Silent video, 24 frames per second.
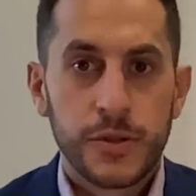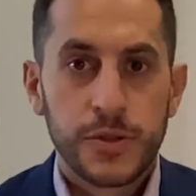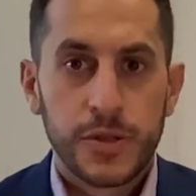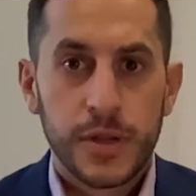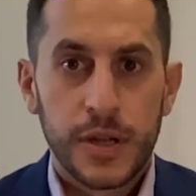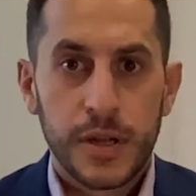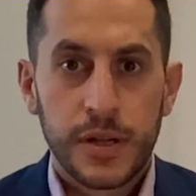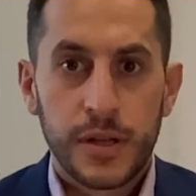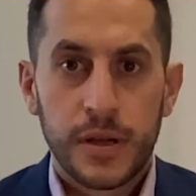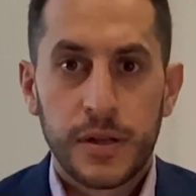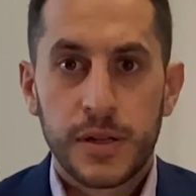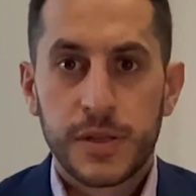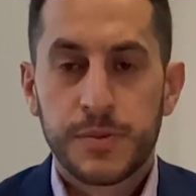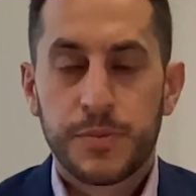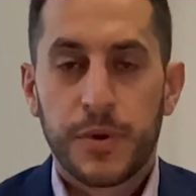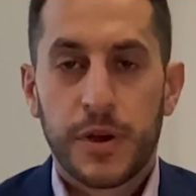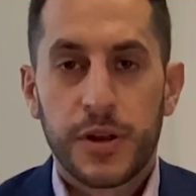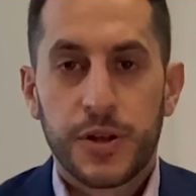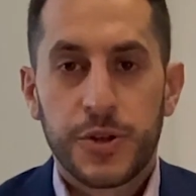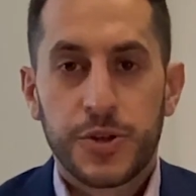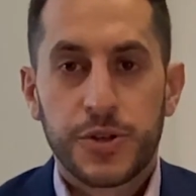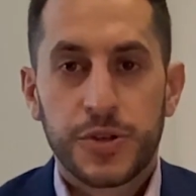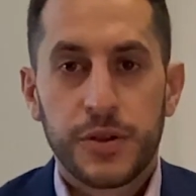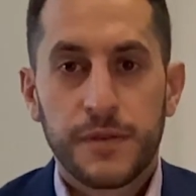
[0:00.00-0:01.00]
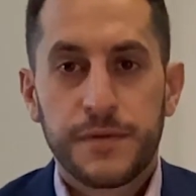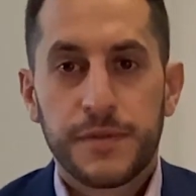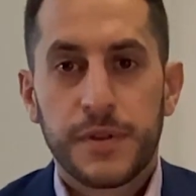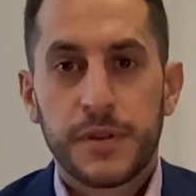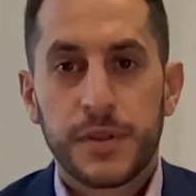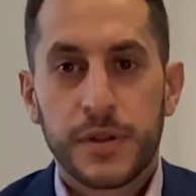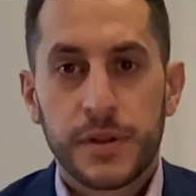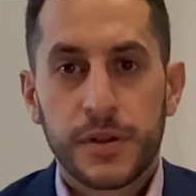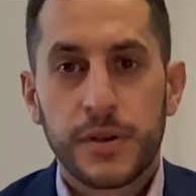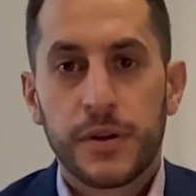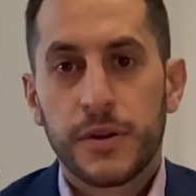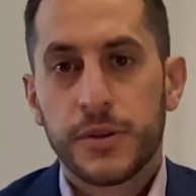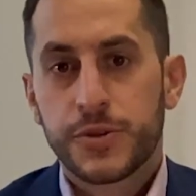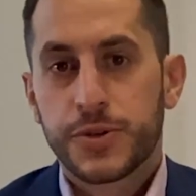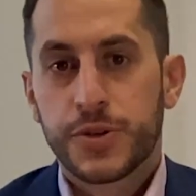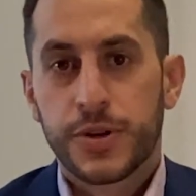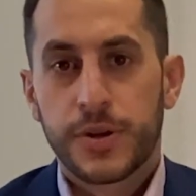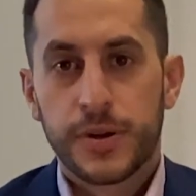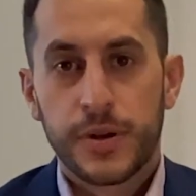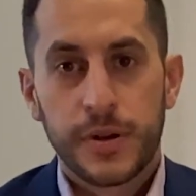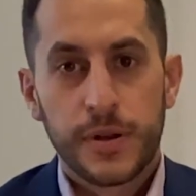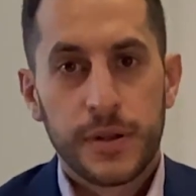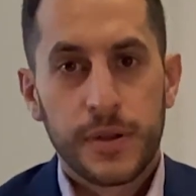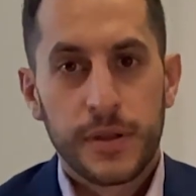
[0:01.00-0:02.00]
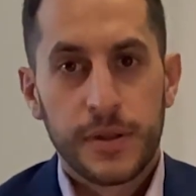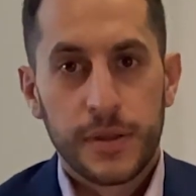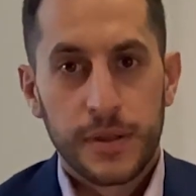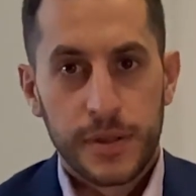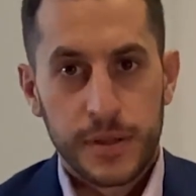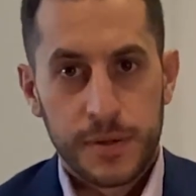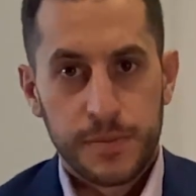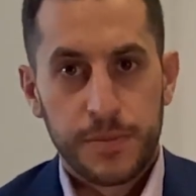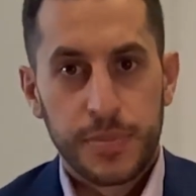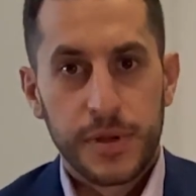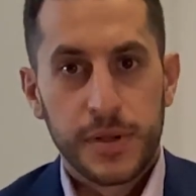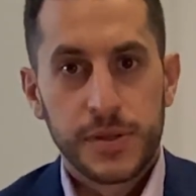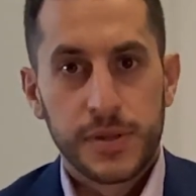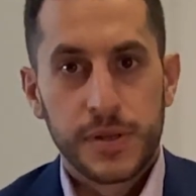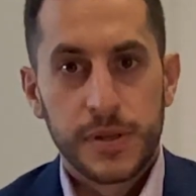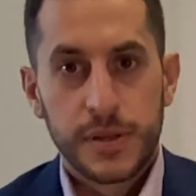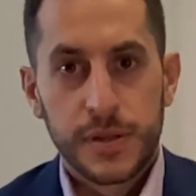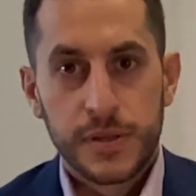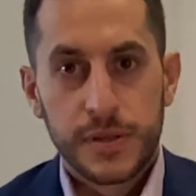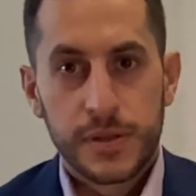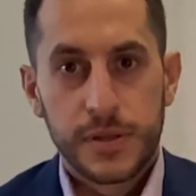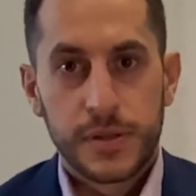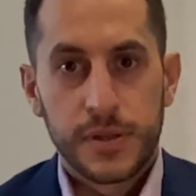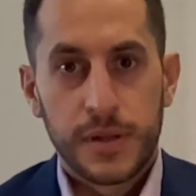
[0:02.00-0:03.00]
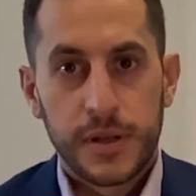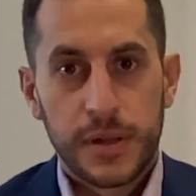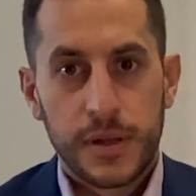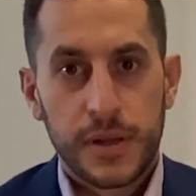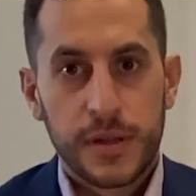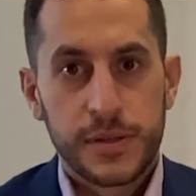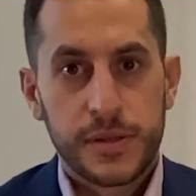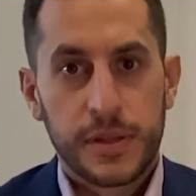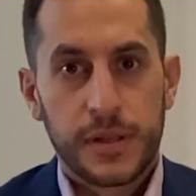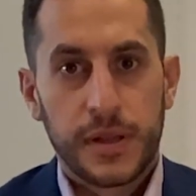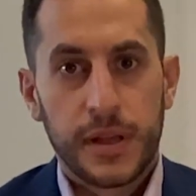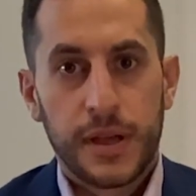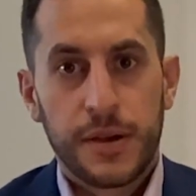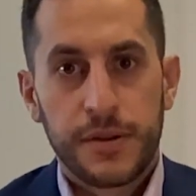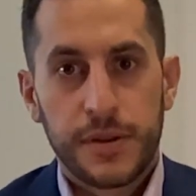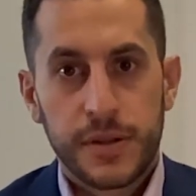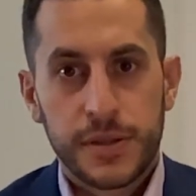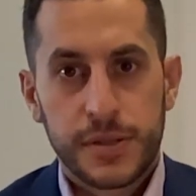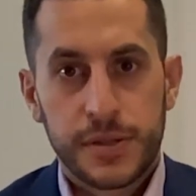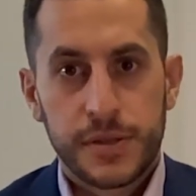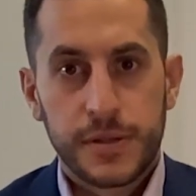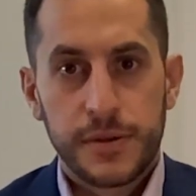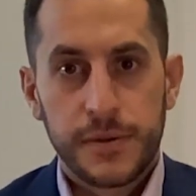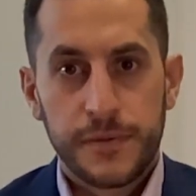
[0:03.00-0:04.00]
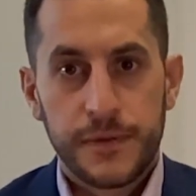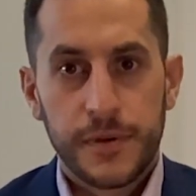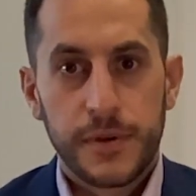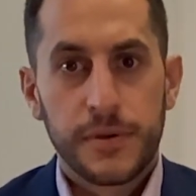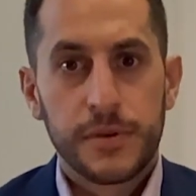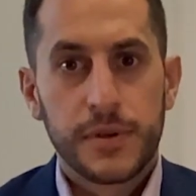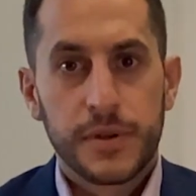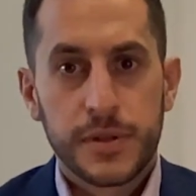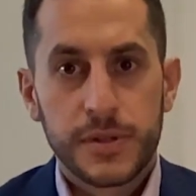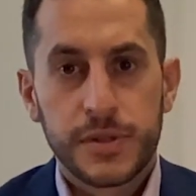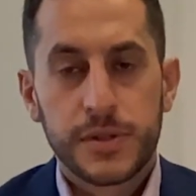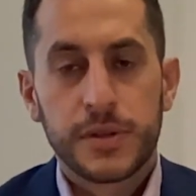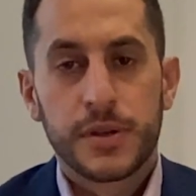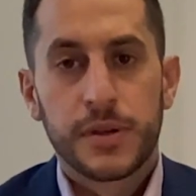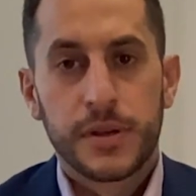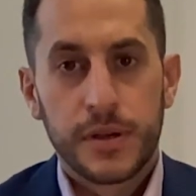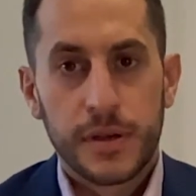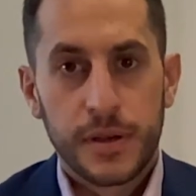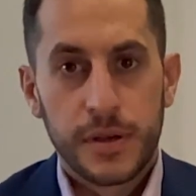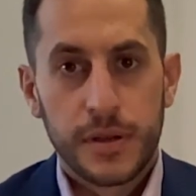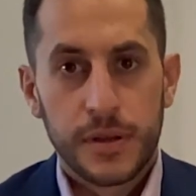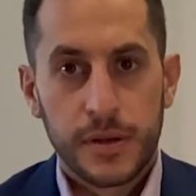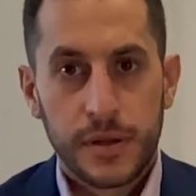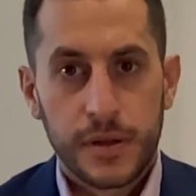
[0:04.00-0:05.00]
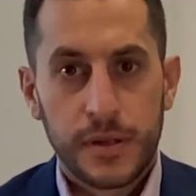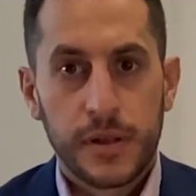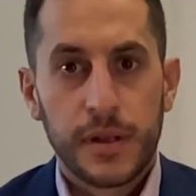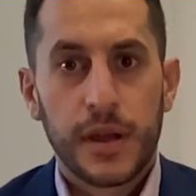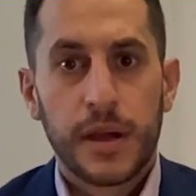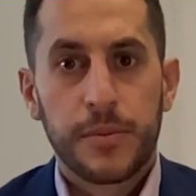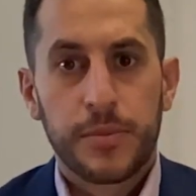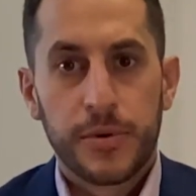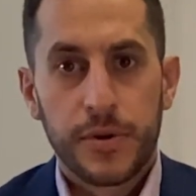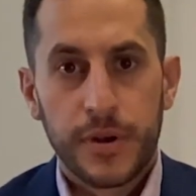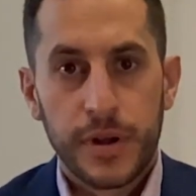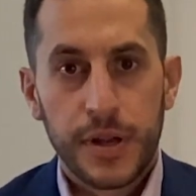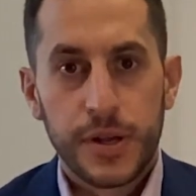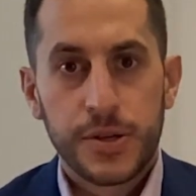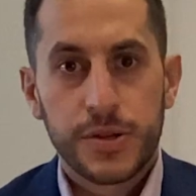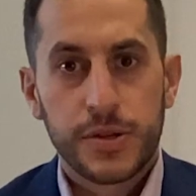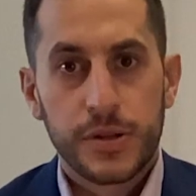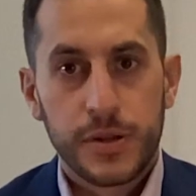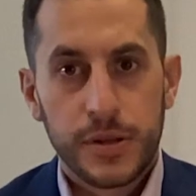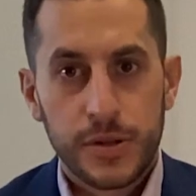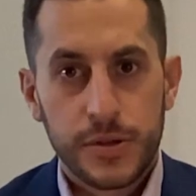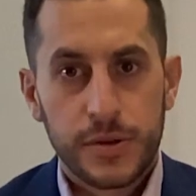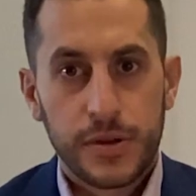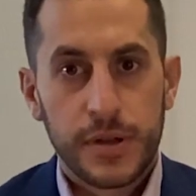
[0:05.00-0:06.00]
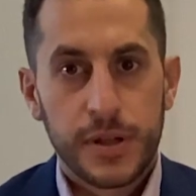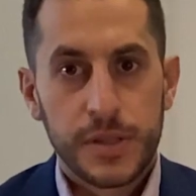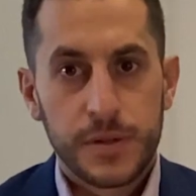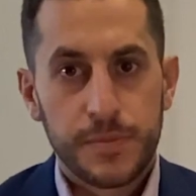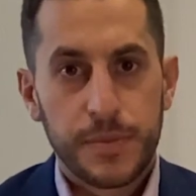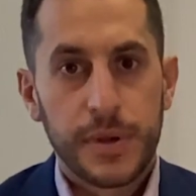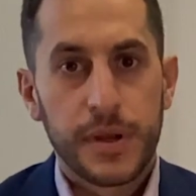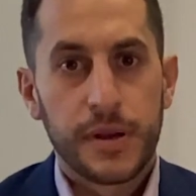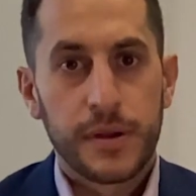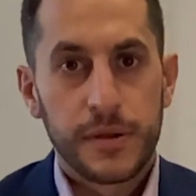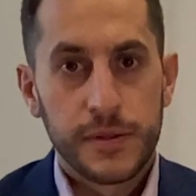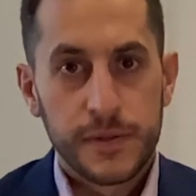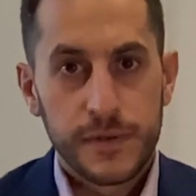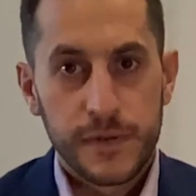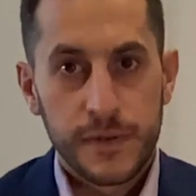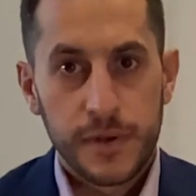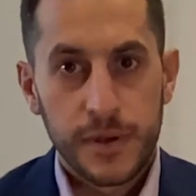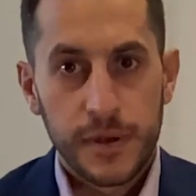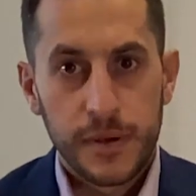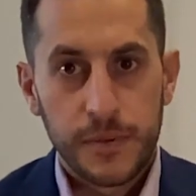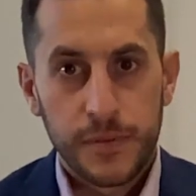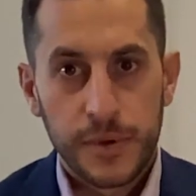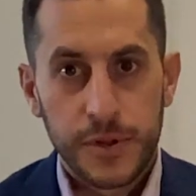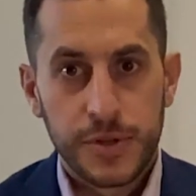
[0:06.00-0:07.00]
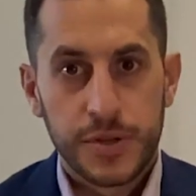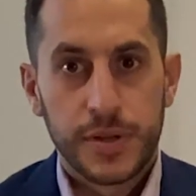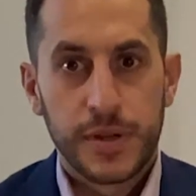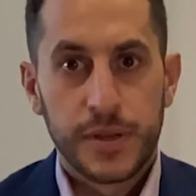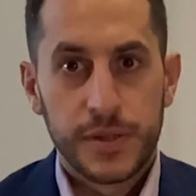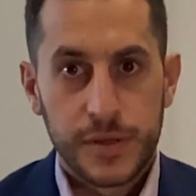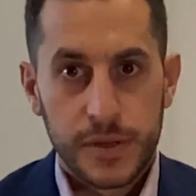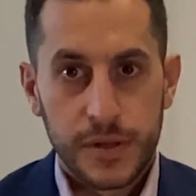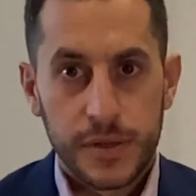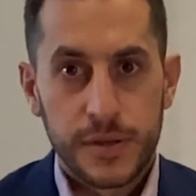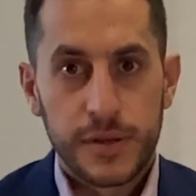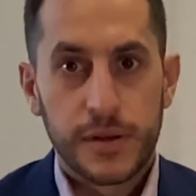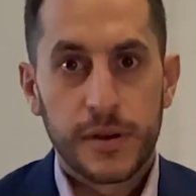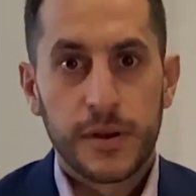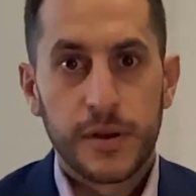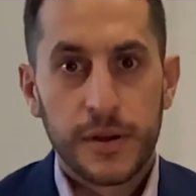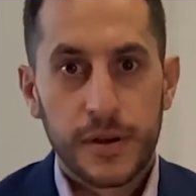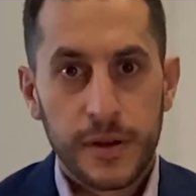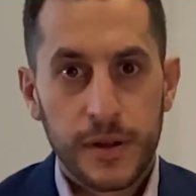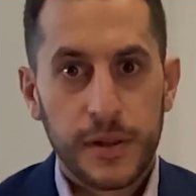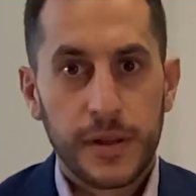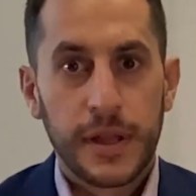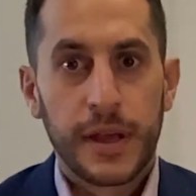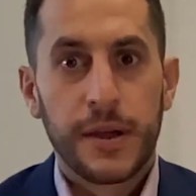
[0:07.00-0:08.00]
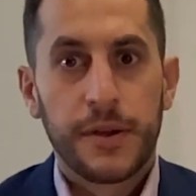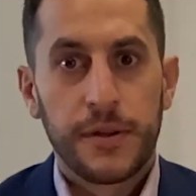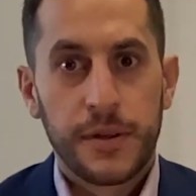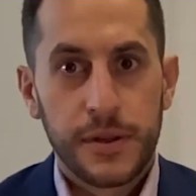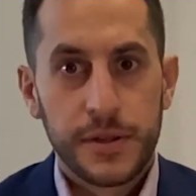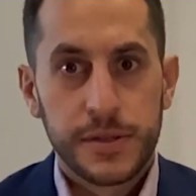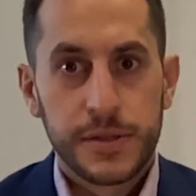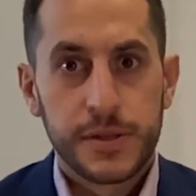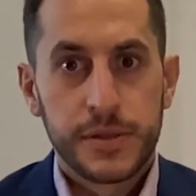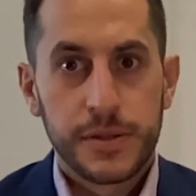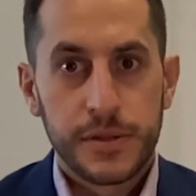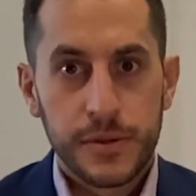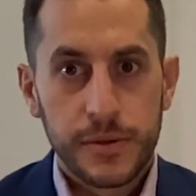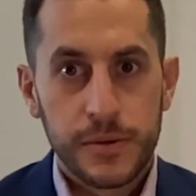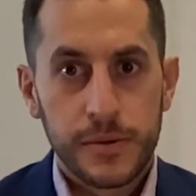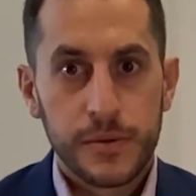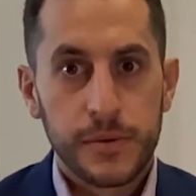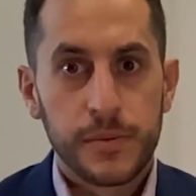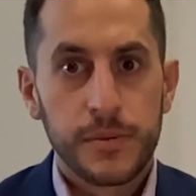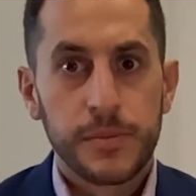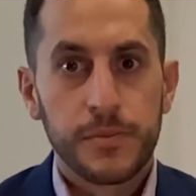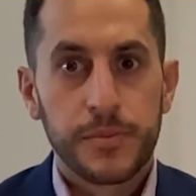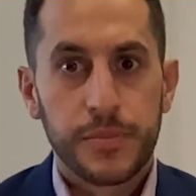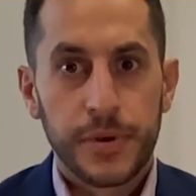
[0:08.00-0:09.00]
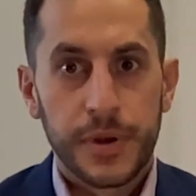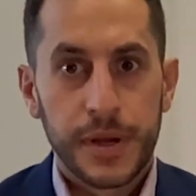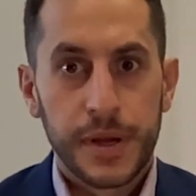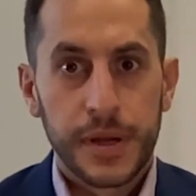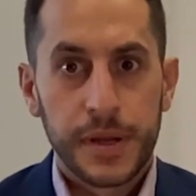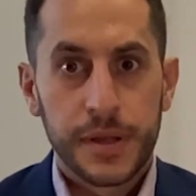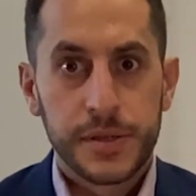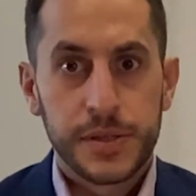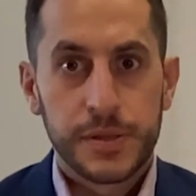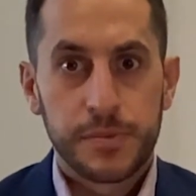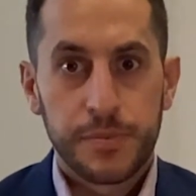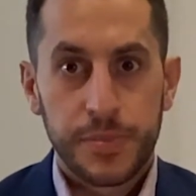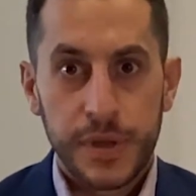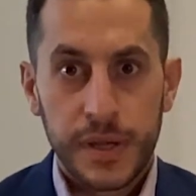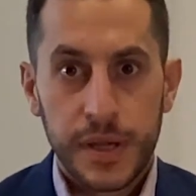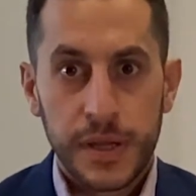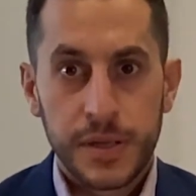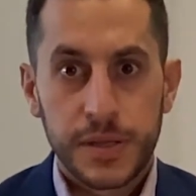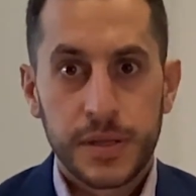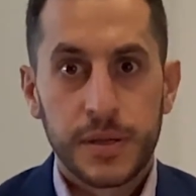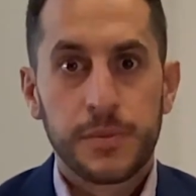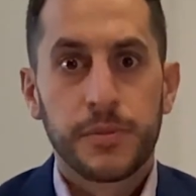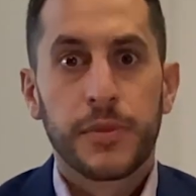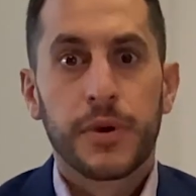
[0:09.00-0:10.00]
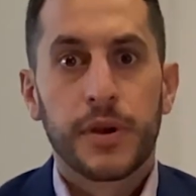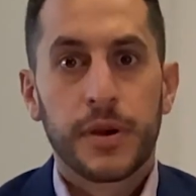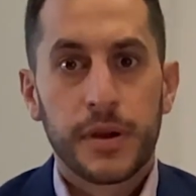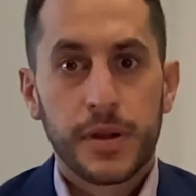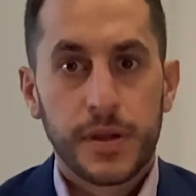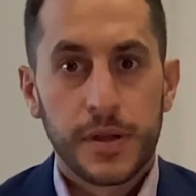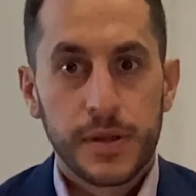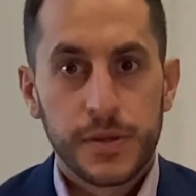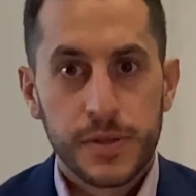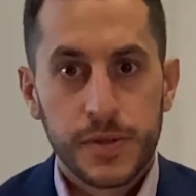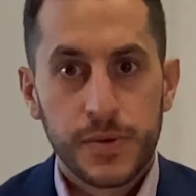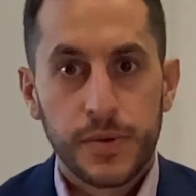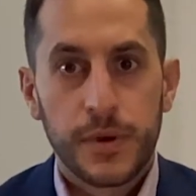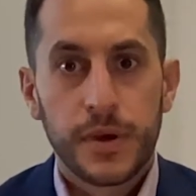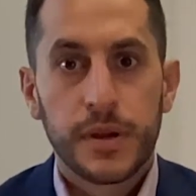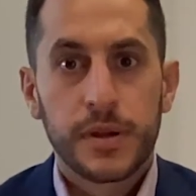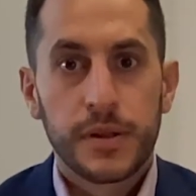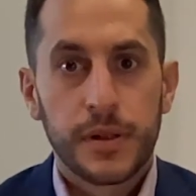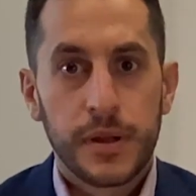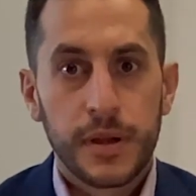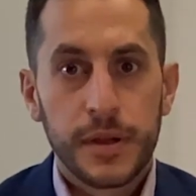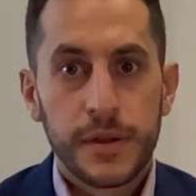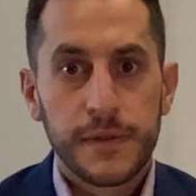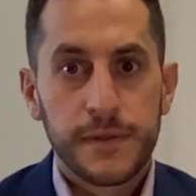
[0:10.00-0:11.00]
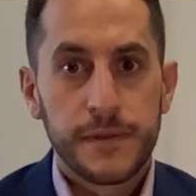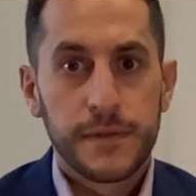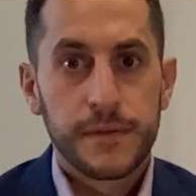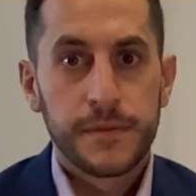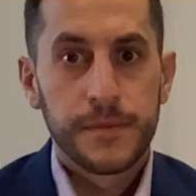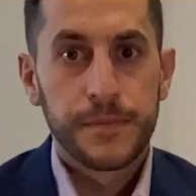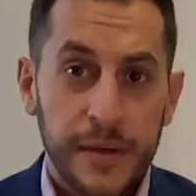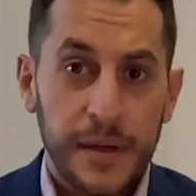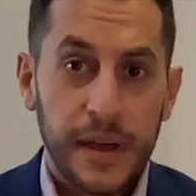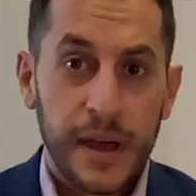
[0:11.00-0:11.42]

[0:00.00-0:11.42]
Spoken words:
Dunn has brought a shift in the culture in this business and has allowed us to focus on collaboration and transparency, which has in turn allowed us to bring speed to market to our clients.